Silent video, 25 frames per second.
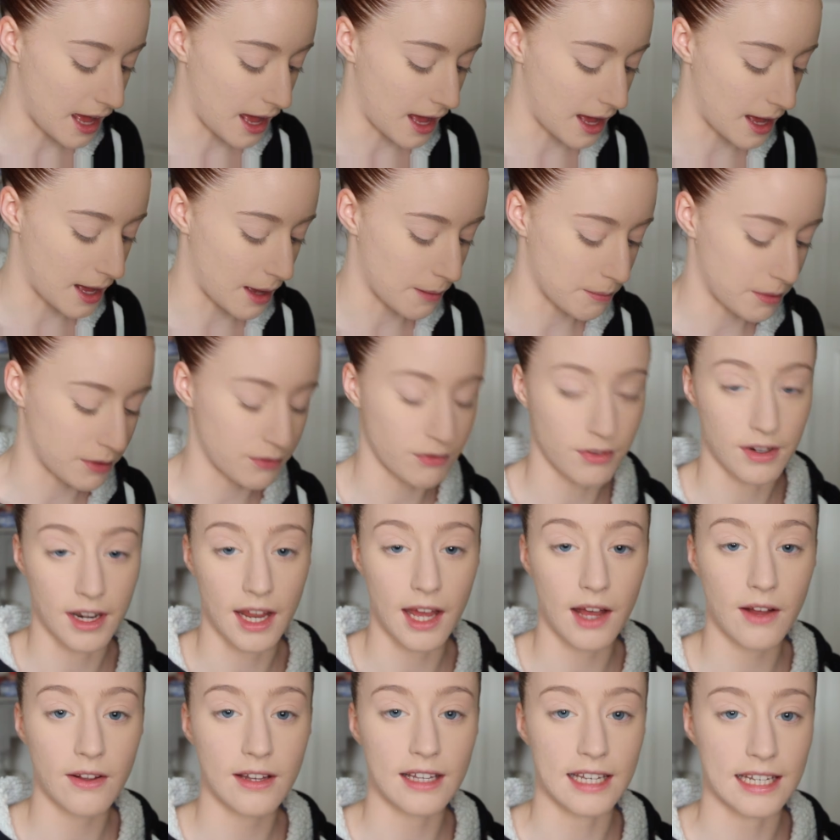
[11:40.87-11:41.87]
But for
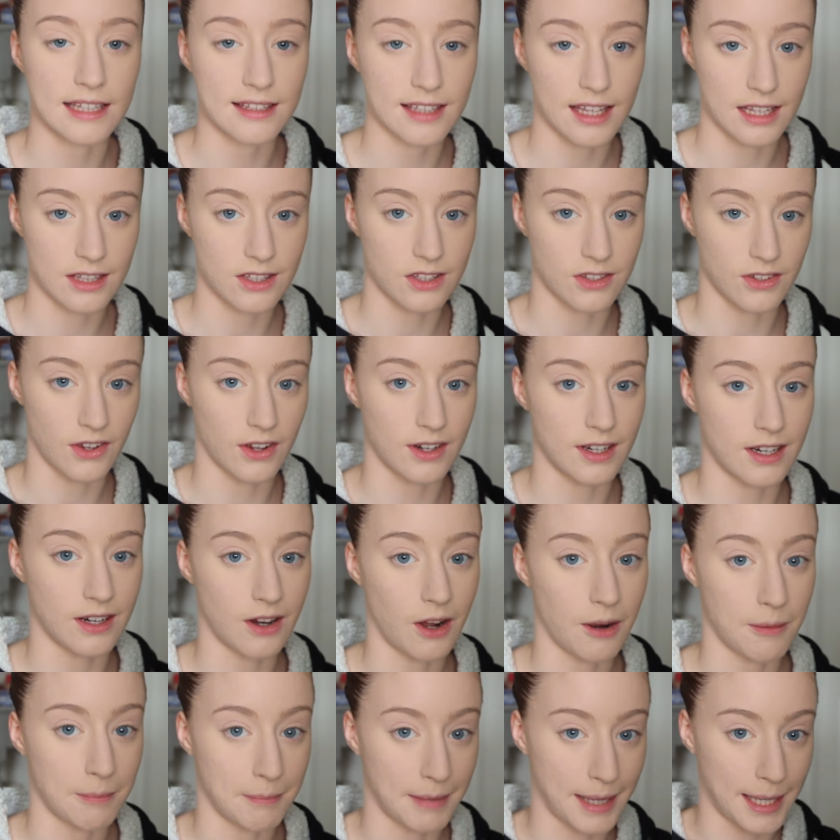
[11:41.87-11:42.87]
now, let's get started
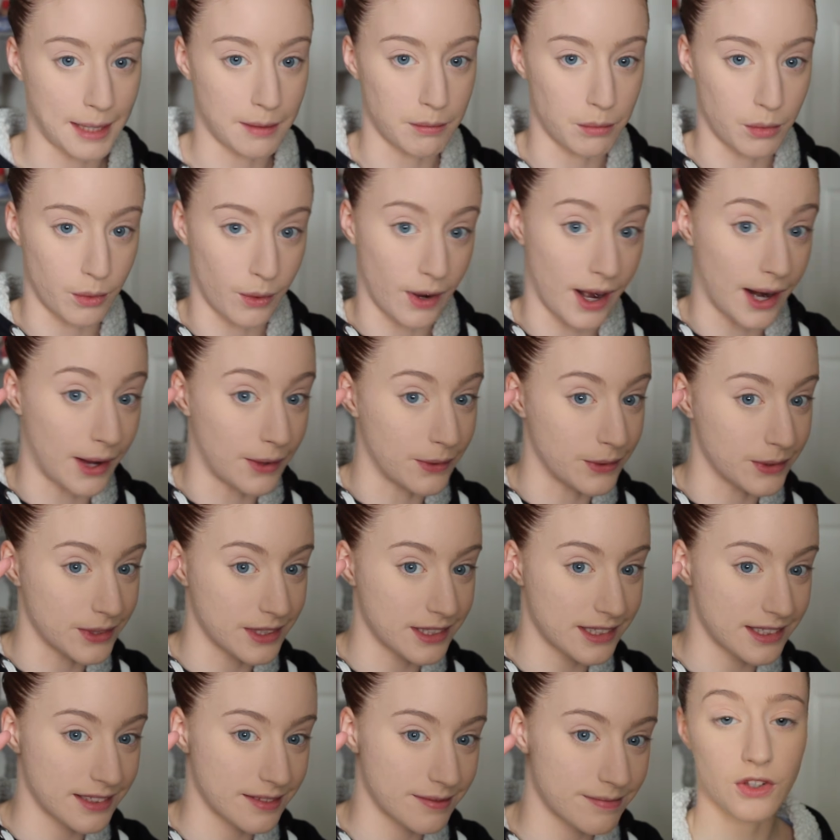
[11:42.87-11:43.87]
on my
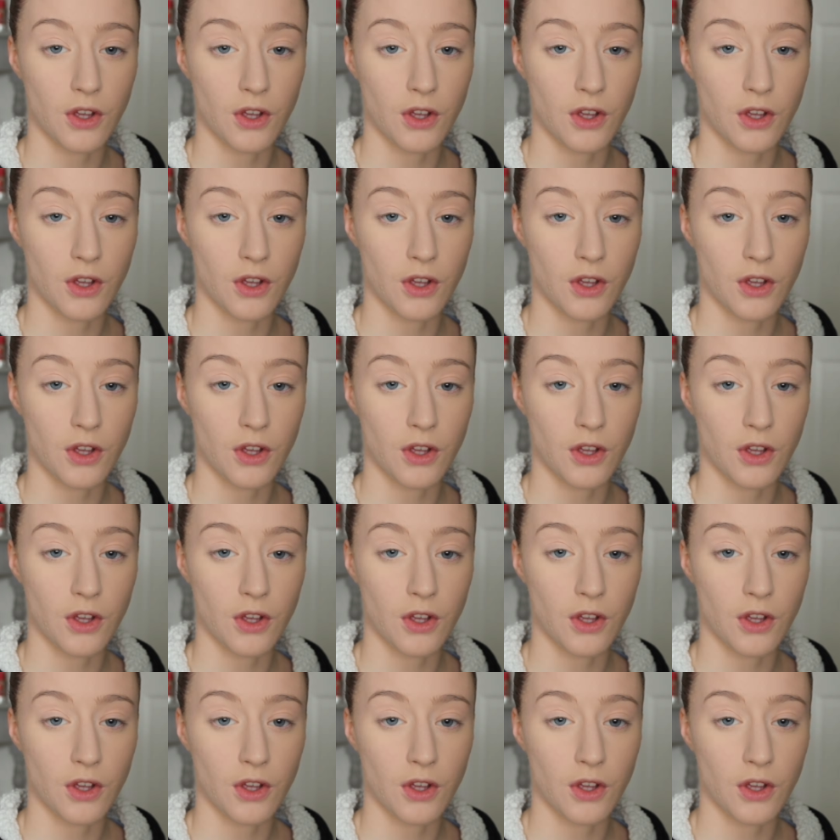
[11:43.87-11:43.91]
brows.